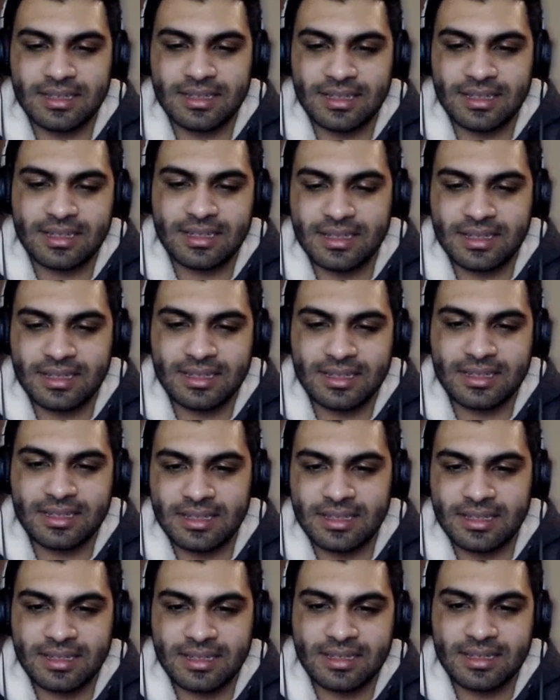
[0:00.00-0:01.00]

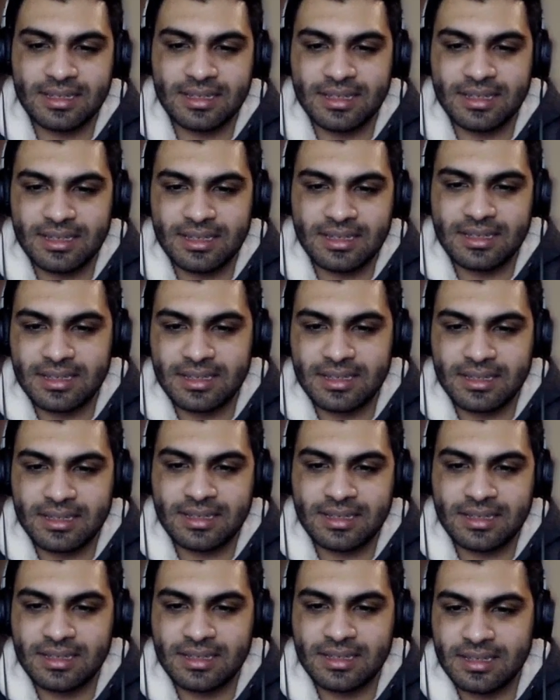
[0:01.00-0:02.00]

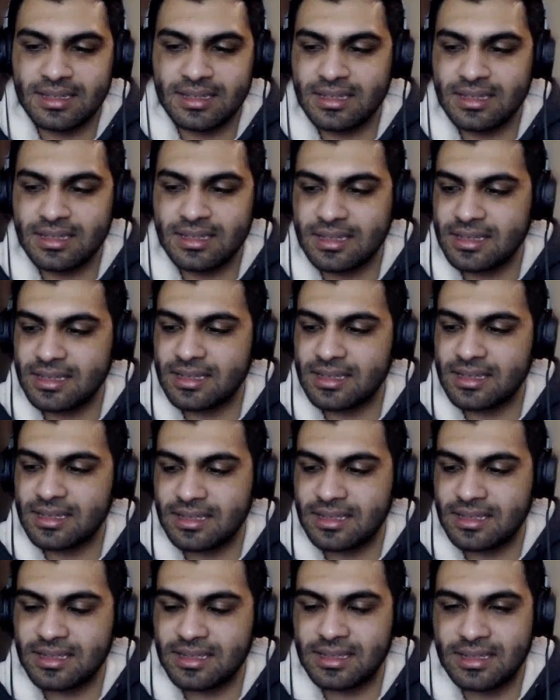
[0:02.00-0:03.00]

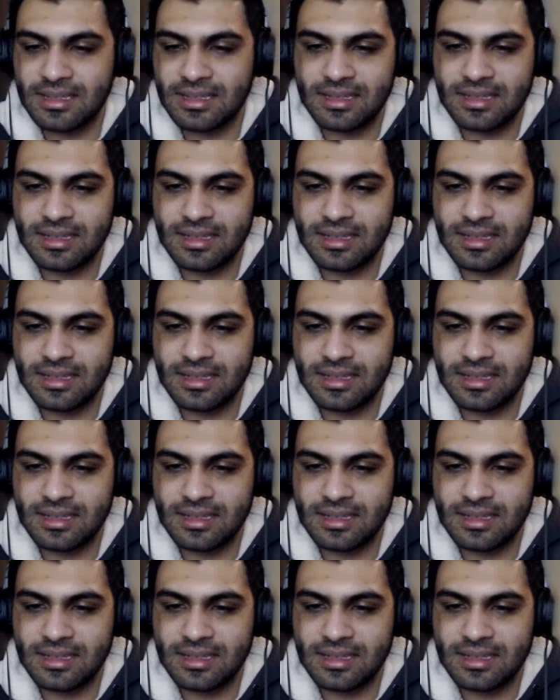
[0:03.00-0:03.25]
This person isn't speaking.